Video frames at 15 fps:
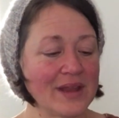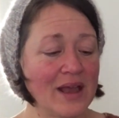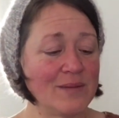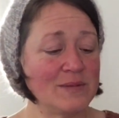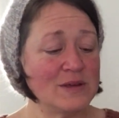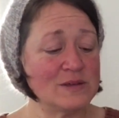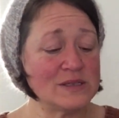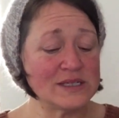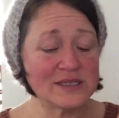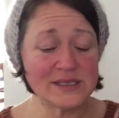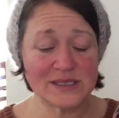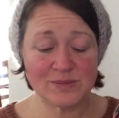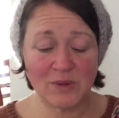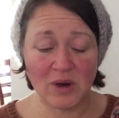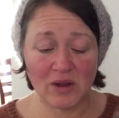I'm using a
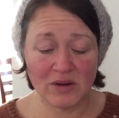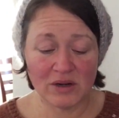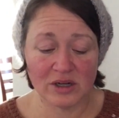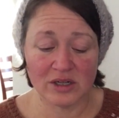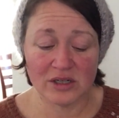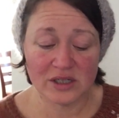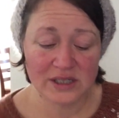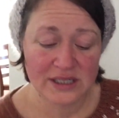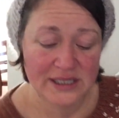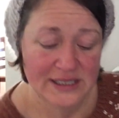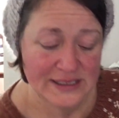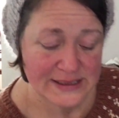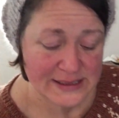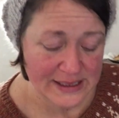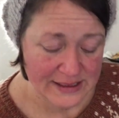smaller hook.
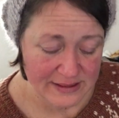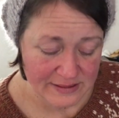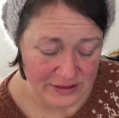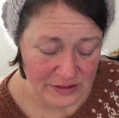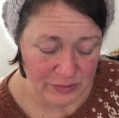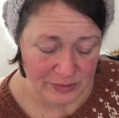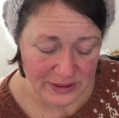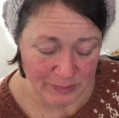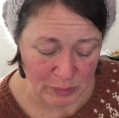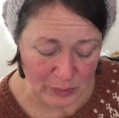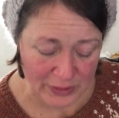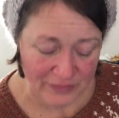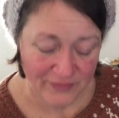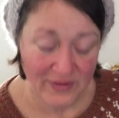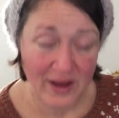It's a
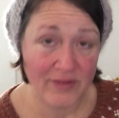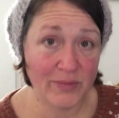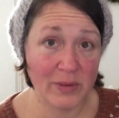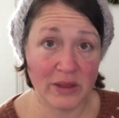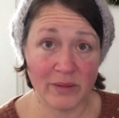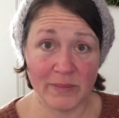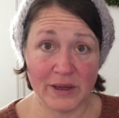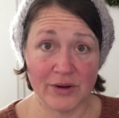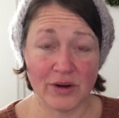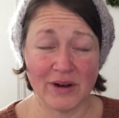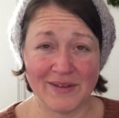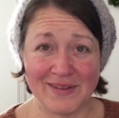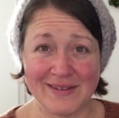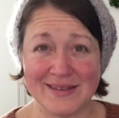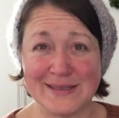3.5 millimeter.
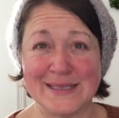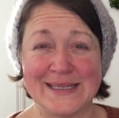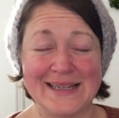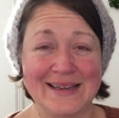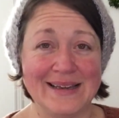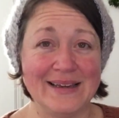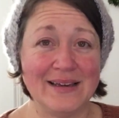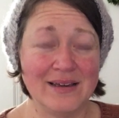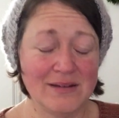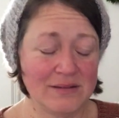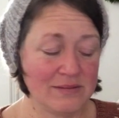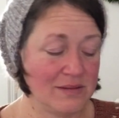I think that's an E.